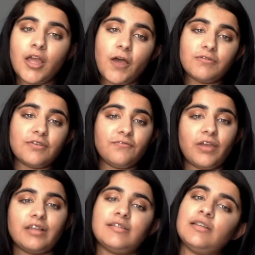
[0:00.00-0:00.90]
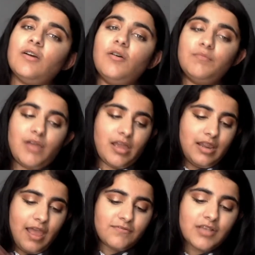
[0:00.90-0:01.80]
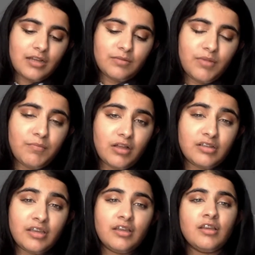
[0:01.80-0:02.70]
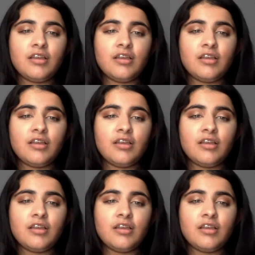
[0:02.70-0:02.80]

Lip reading: I was affected on my left side of my body.